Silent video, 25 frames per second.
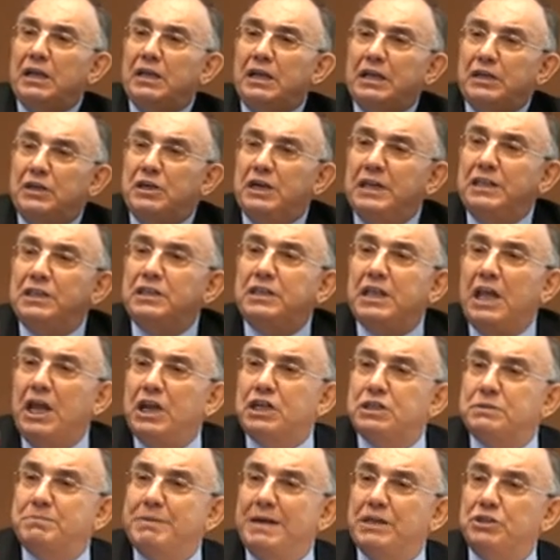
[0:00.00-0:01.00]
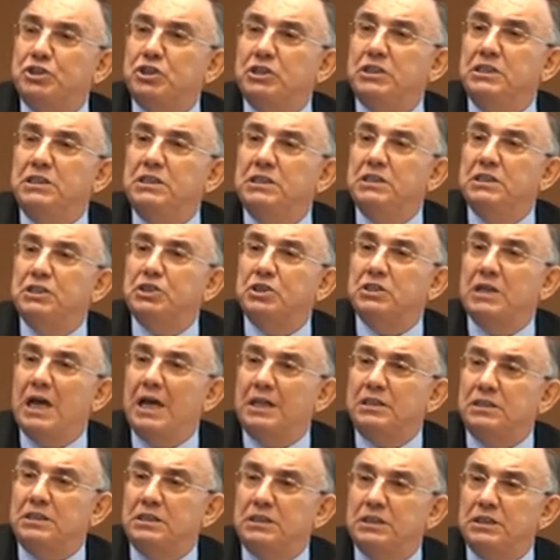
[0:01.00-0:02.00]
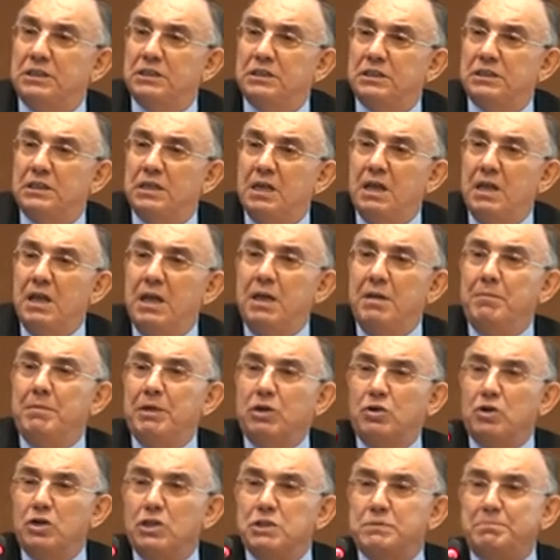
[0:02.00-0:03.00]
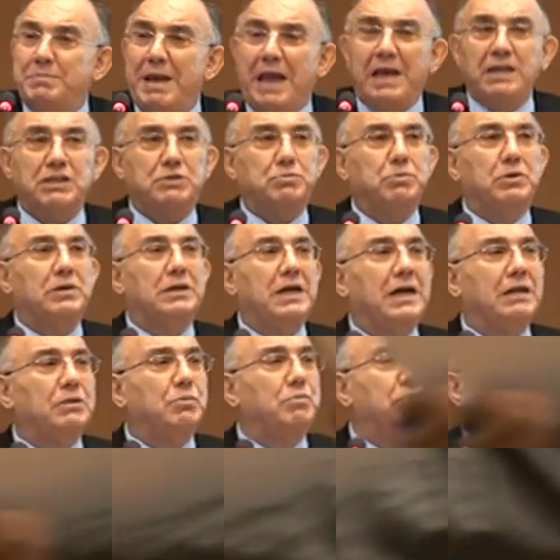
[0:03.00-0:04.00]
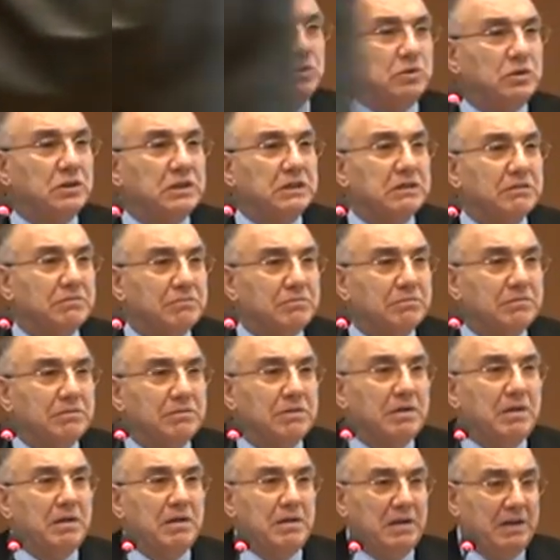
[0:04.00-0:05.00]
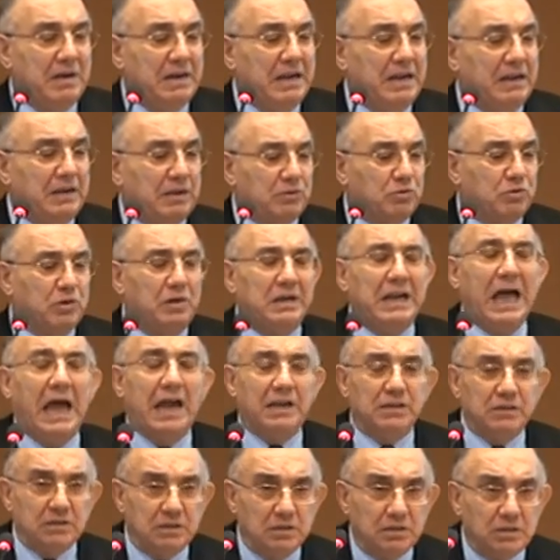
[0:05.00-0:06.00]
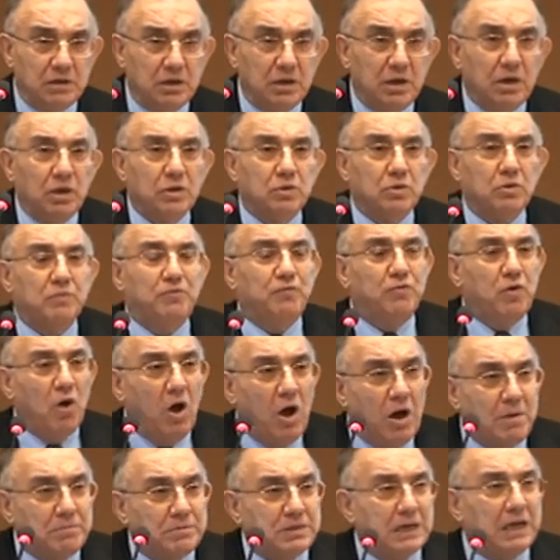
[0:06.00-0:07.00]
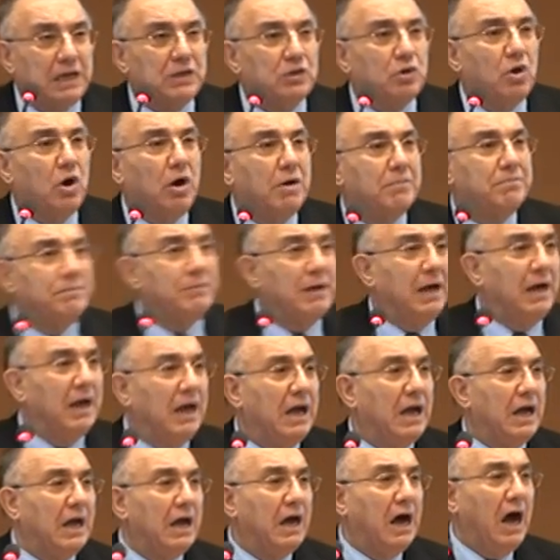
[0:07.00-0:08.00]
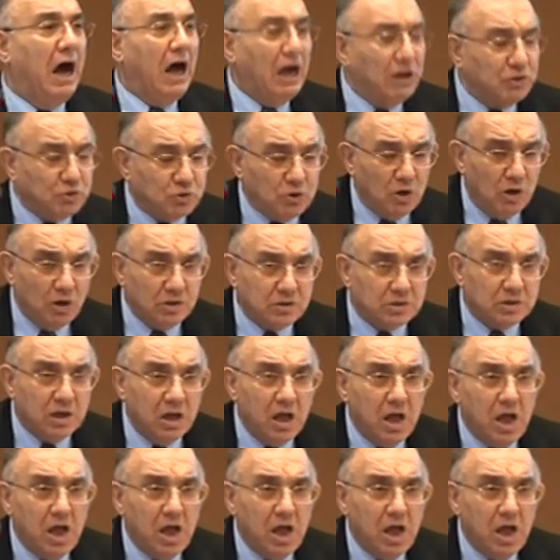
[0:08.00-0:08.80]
credit expansion in these countries, because banks were not willing to lend to firms and households.